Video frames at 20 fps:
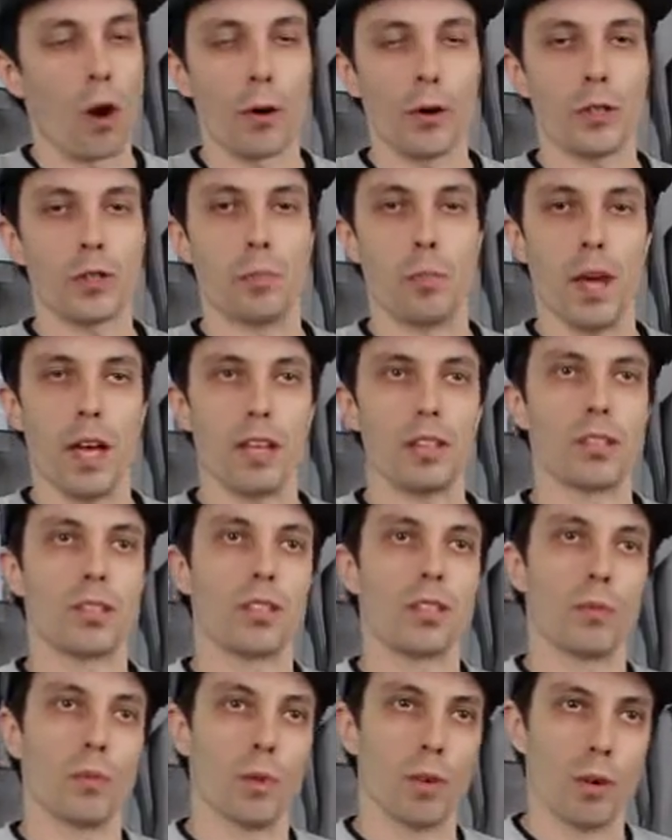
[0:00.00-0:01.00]
artist
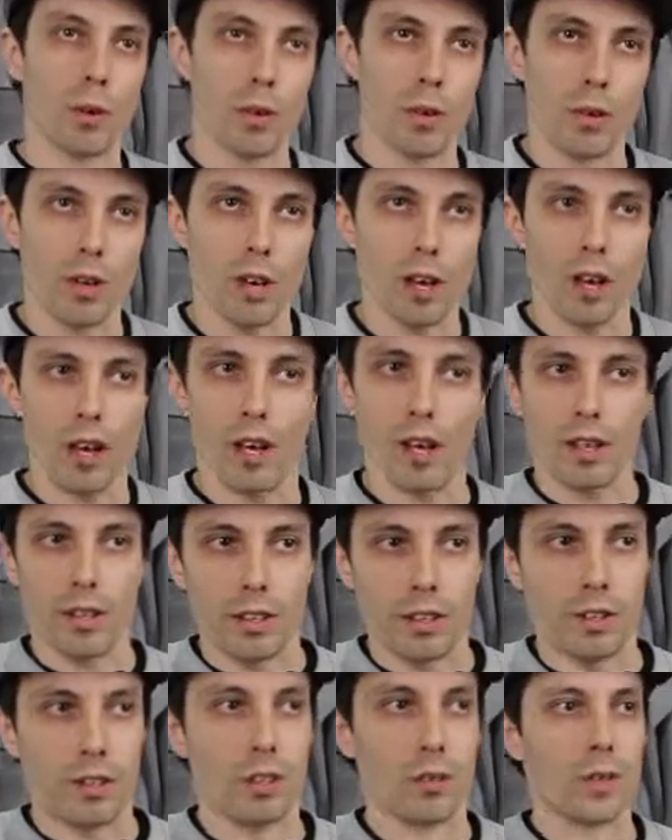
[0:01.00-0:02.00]
based. We're uh,
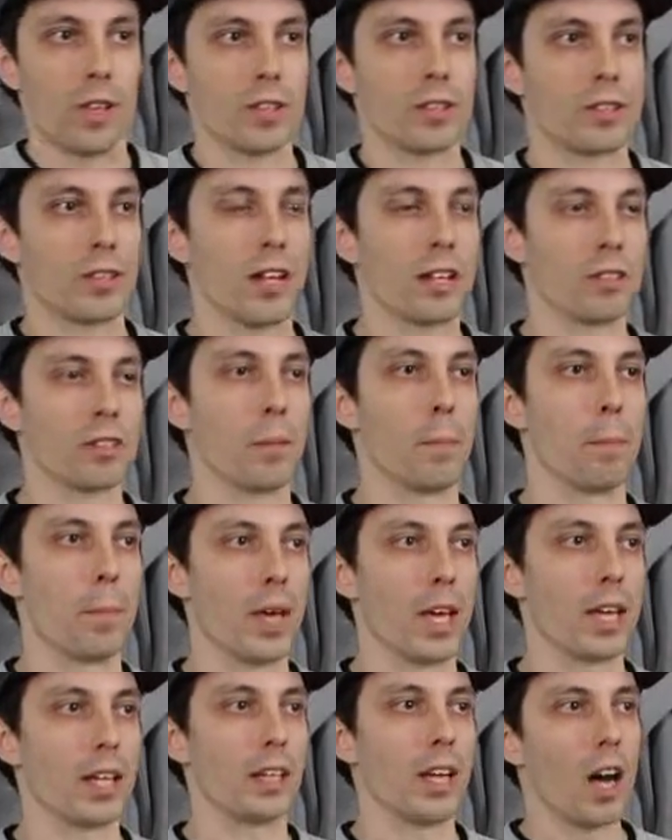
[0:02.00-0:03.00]
you know that's that's the
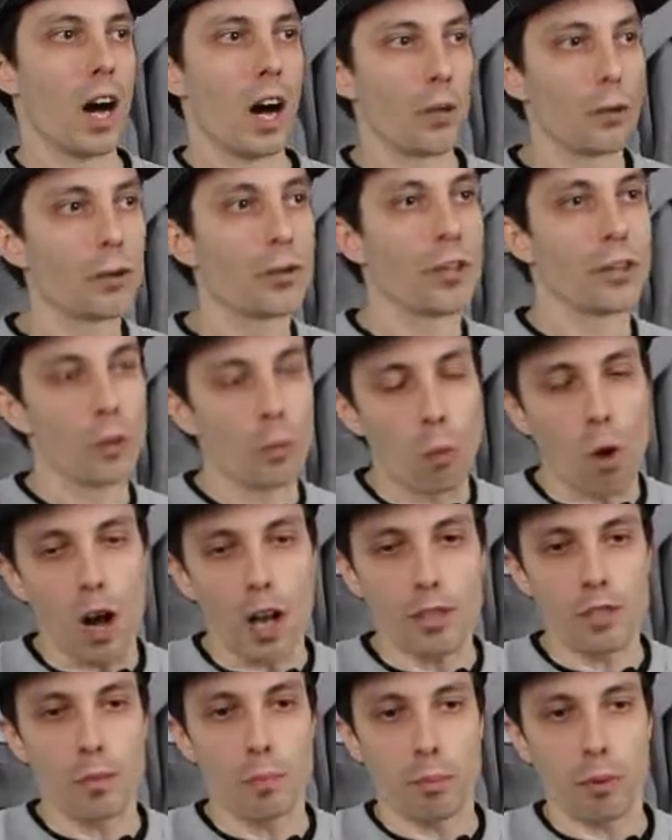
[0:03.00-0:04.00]
big. Other than the
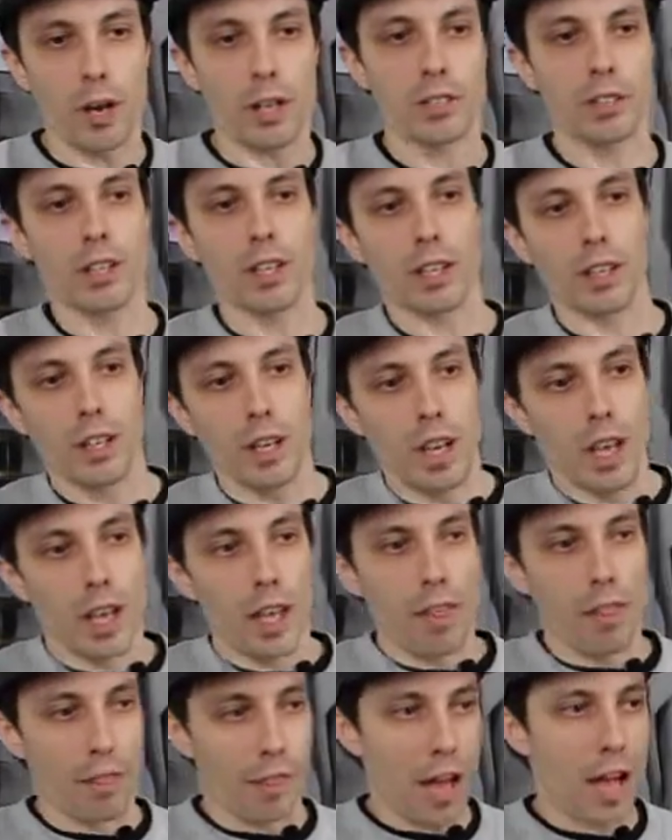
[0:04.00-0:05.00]
rosin pressing,
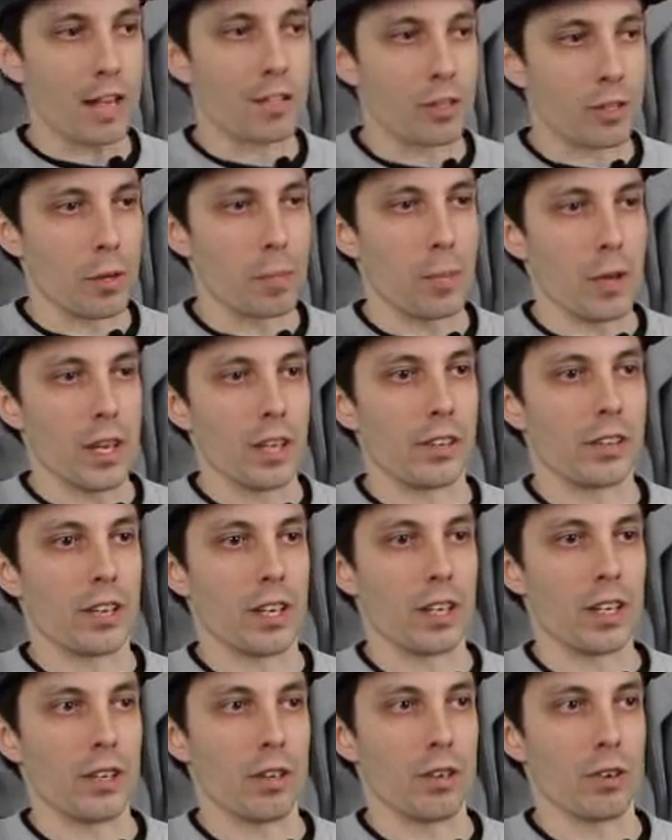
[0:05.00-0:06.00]
that's the big
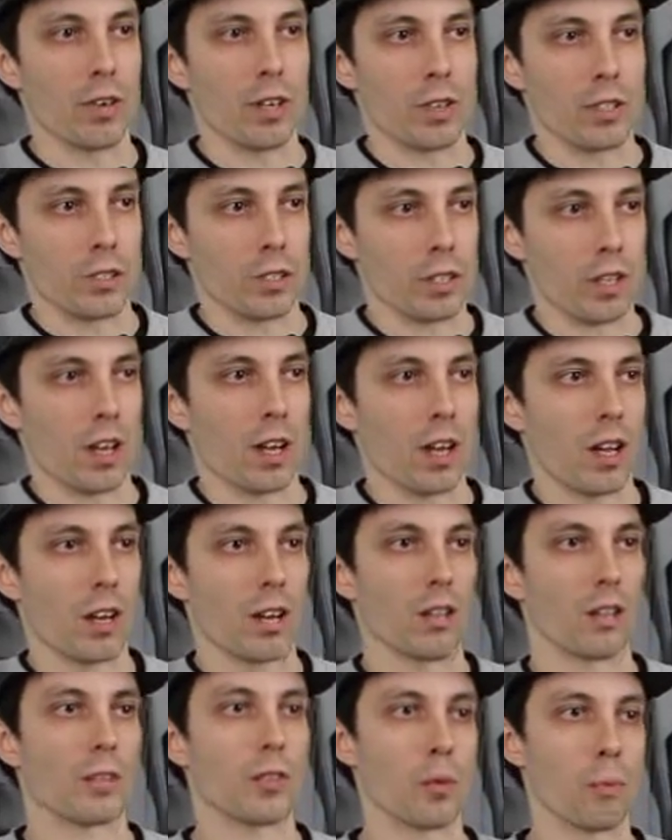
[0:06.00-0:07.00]
thing here is
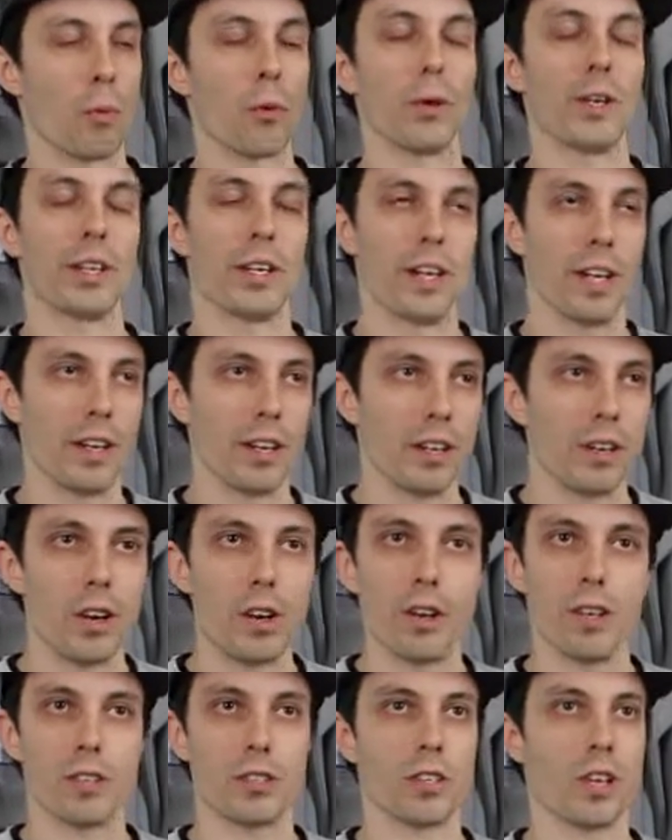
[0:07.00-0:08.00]
uh, supporting Canadian
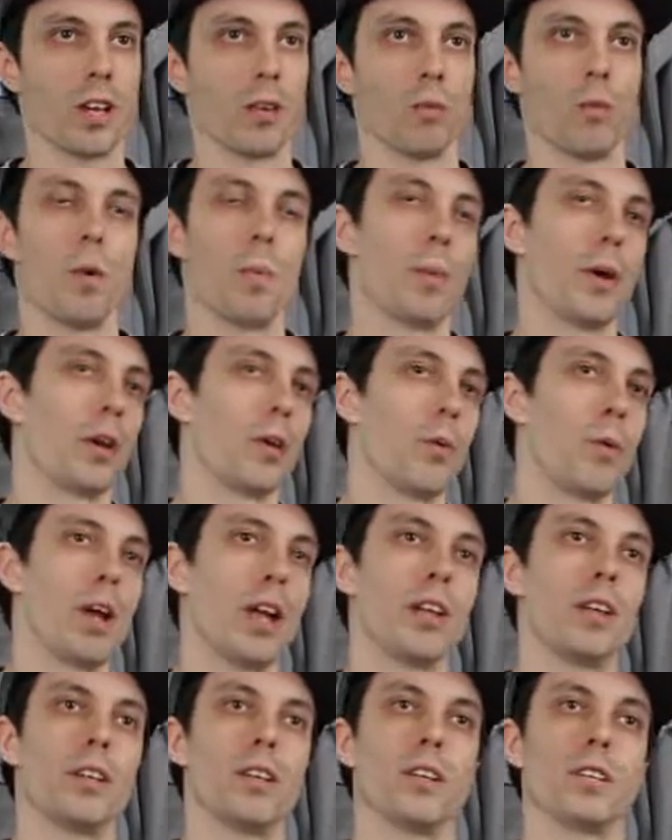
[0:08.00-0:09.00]
artists. And what better
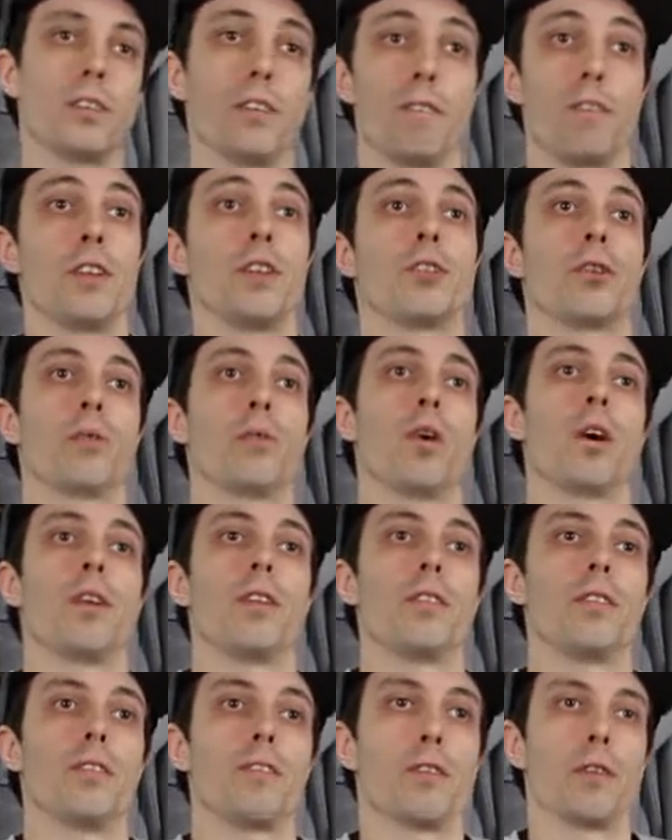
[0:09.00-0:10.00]
way to, to feature
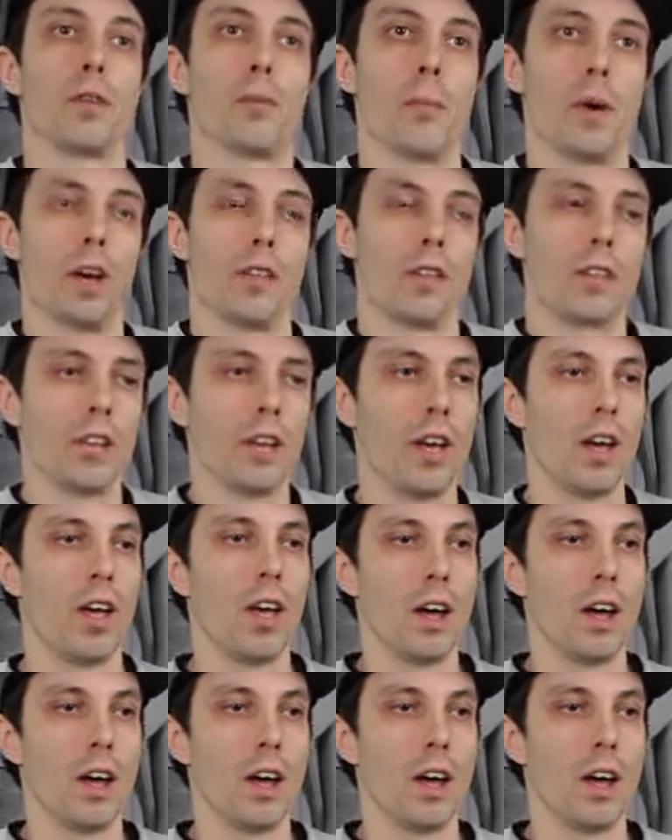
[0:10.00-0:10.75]
one for the month?